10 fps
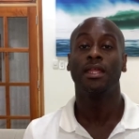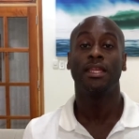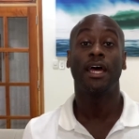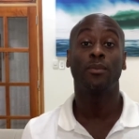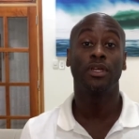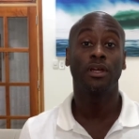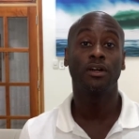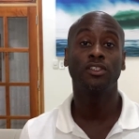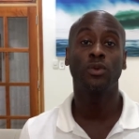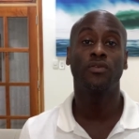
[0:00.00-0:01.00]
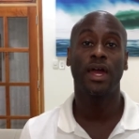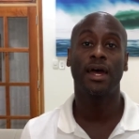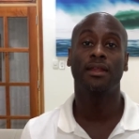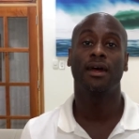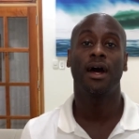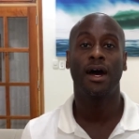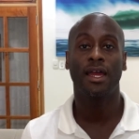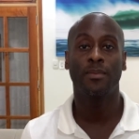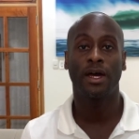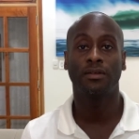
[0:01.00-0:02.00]
Now, because we've had a high
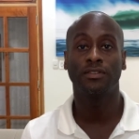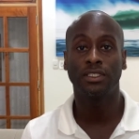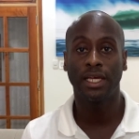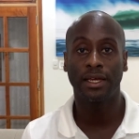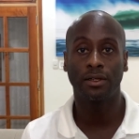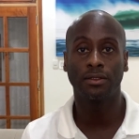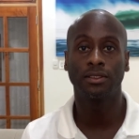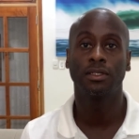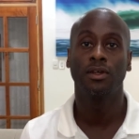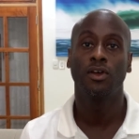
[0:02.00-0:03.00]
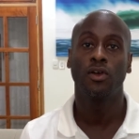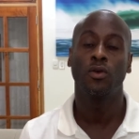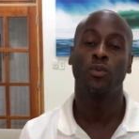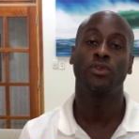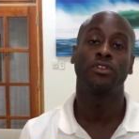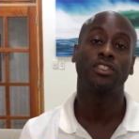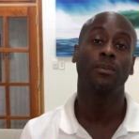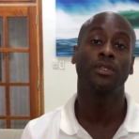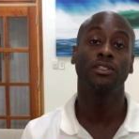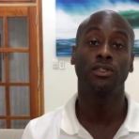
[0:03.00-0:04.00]
amount of sales, there's
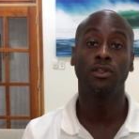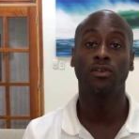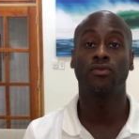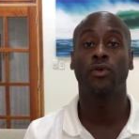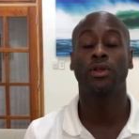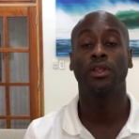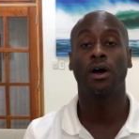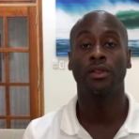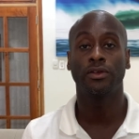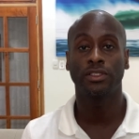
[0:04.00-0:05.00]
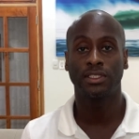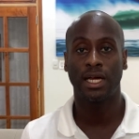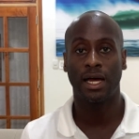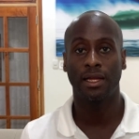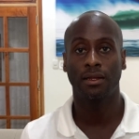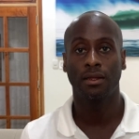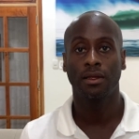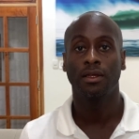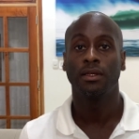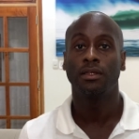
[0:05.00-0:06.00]
something to look for on the other side.
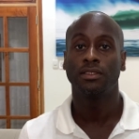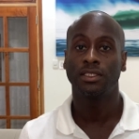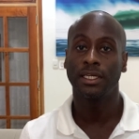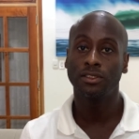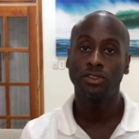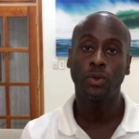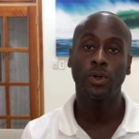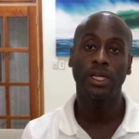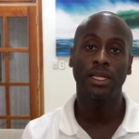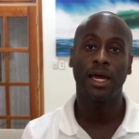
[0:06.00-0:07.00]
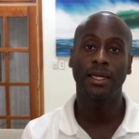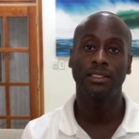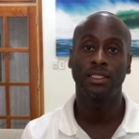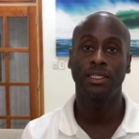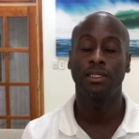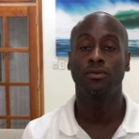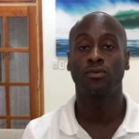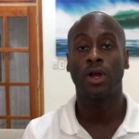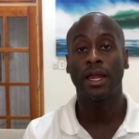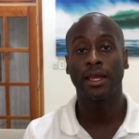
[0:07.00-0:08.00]
Since 2019,
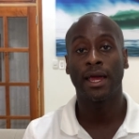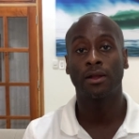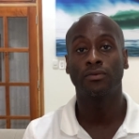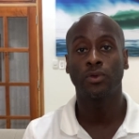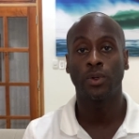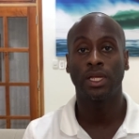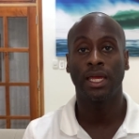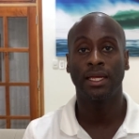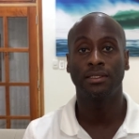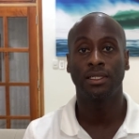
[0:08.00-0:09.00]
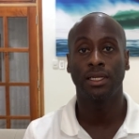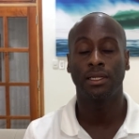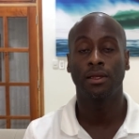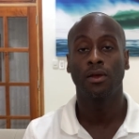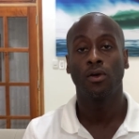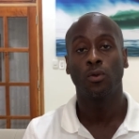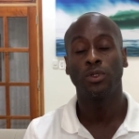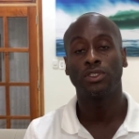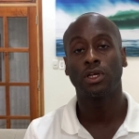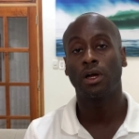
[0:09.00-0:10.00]
riding out of 2018, we
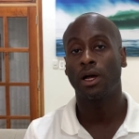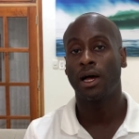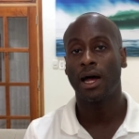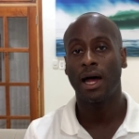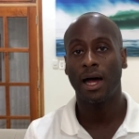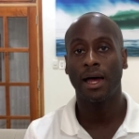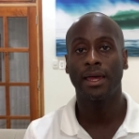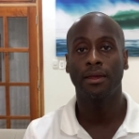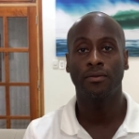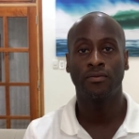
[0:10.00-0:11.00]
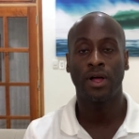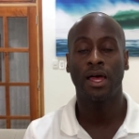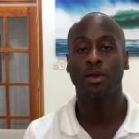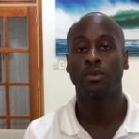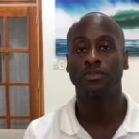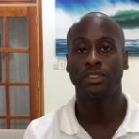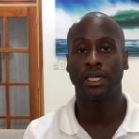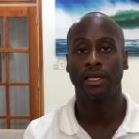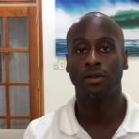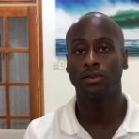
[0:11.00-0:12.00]
saw a high volume of
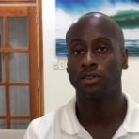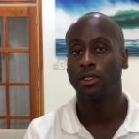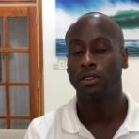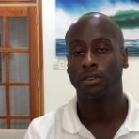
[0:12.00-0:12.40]
sales